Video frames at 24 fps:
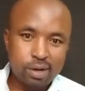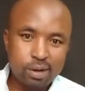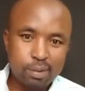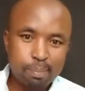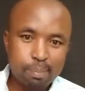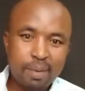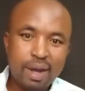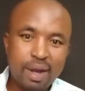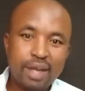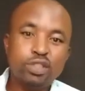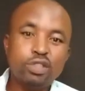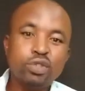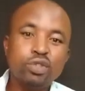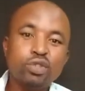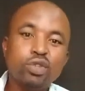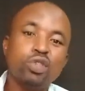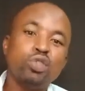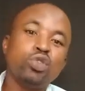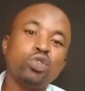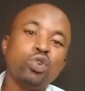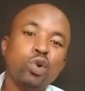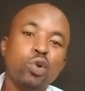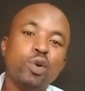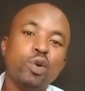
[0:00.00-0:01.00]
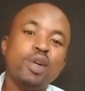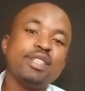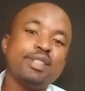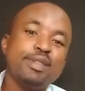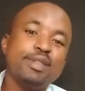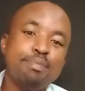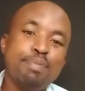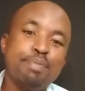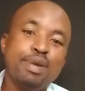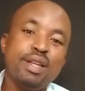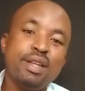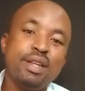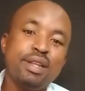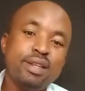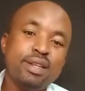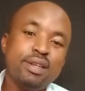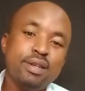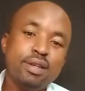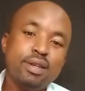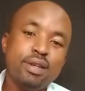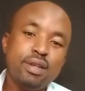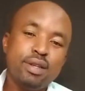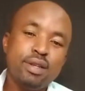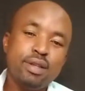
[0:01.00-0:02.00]
might not always be
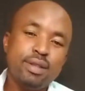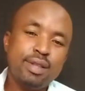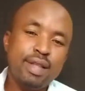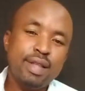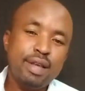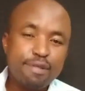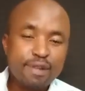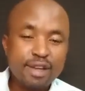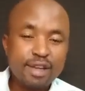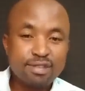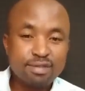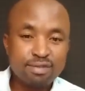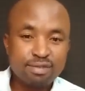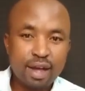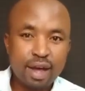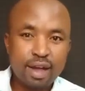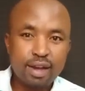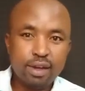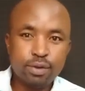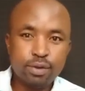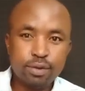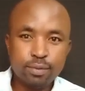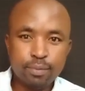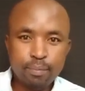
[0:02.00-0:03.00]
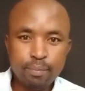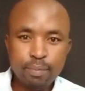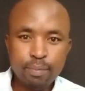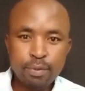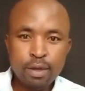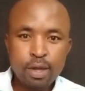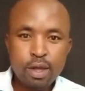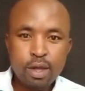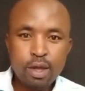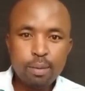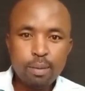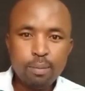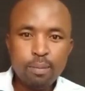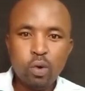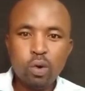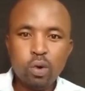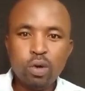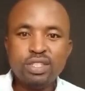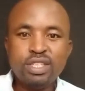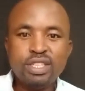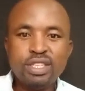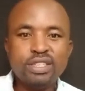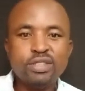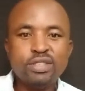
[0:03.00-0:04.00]
the face value, because
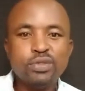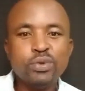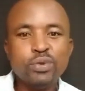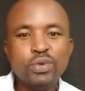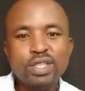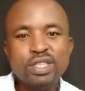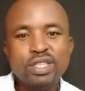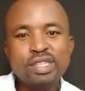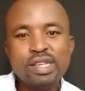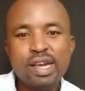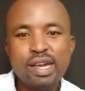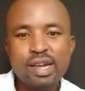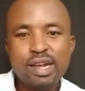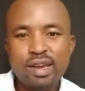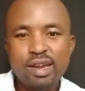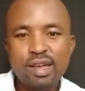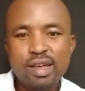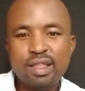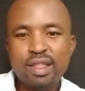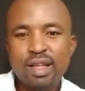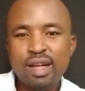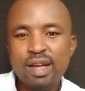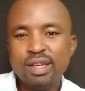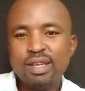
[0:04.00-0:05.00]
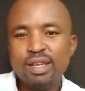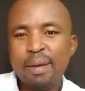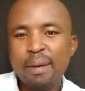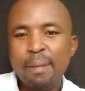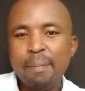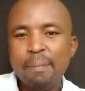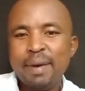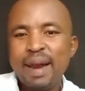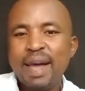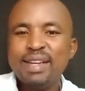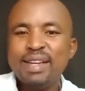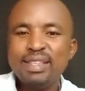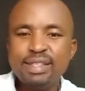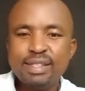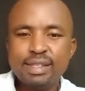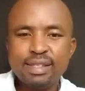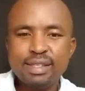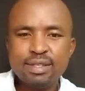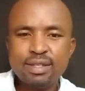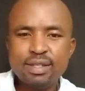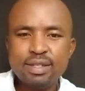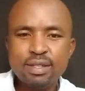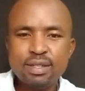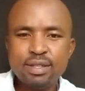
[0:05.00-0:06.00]
as we said, that
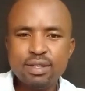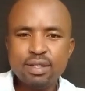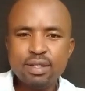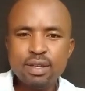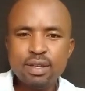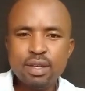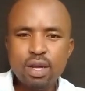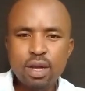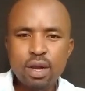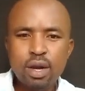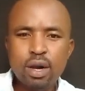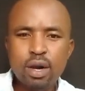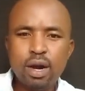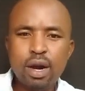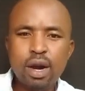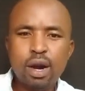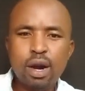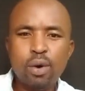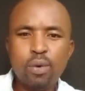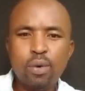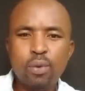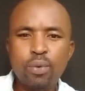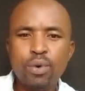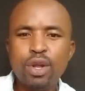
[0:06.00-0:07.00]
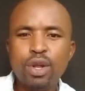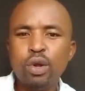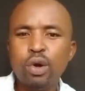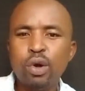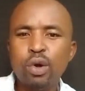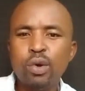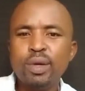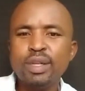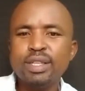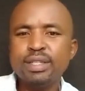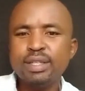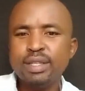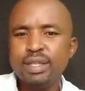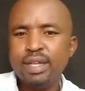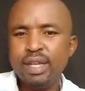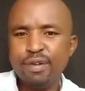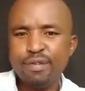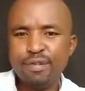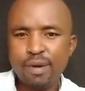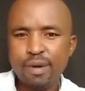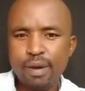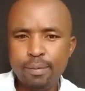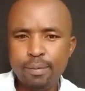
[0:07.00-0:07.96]
prices will always differ.